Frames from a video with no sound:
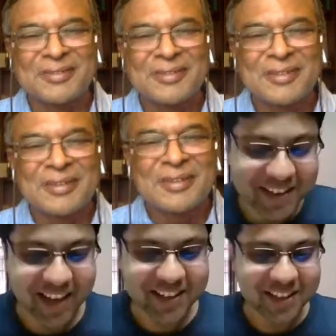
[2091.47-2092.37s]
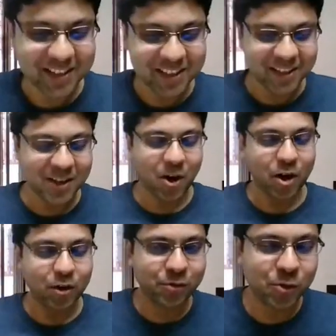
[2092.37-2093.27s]
Right. So that's a lot
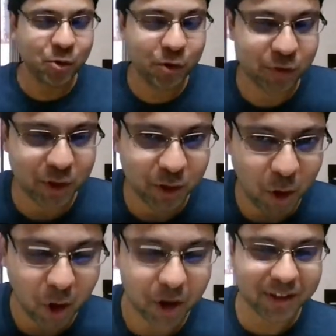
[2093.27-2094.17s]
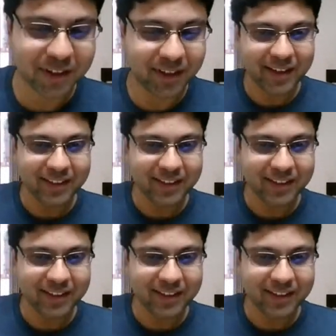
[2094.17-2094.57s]
of food for thought. I